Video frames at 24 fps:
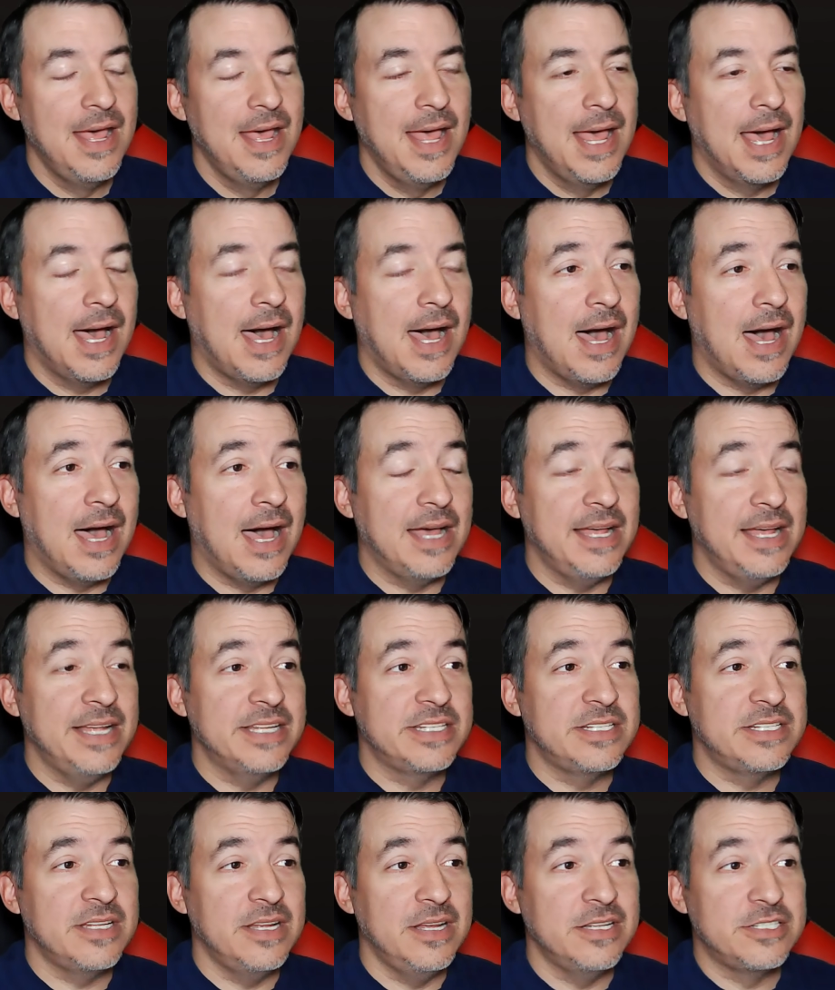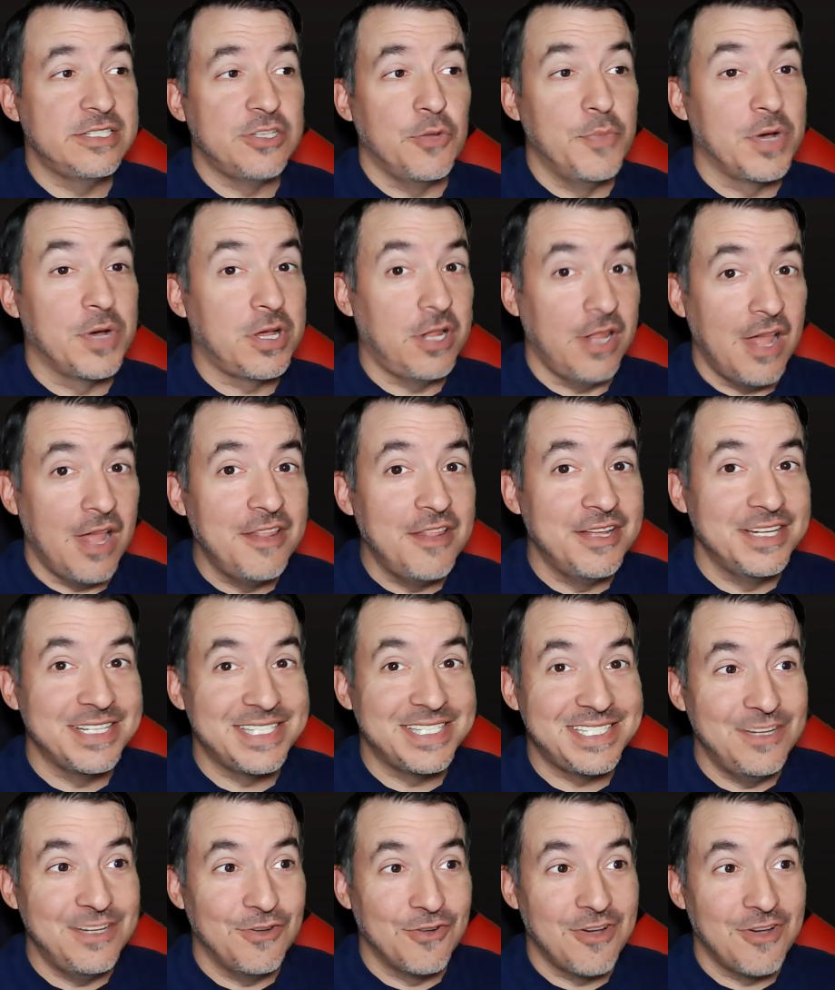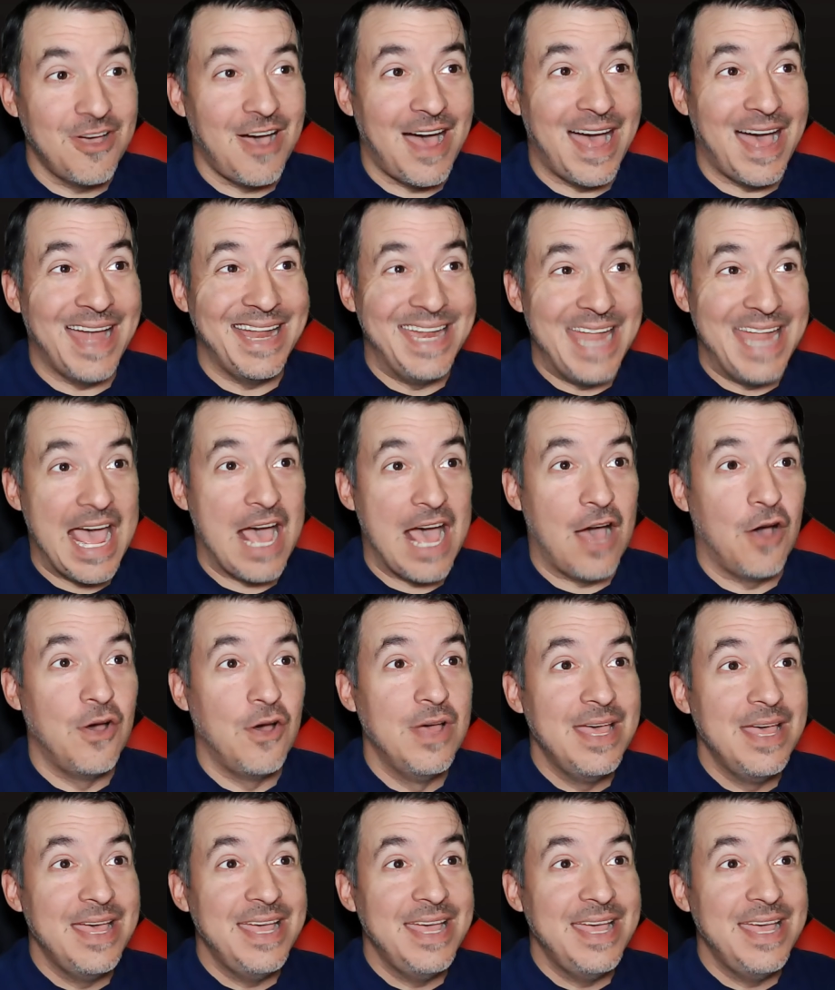And so McClellan's still got now,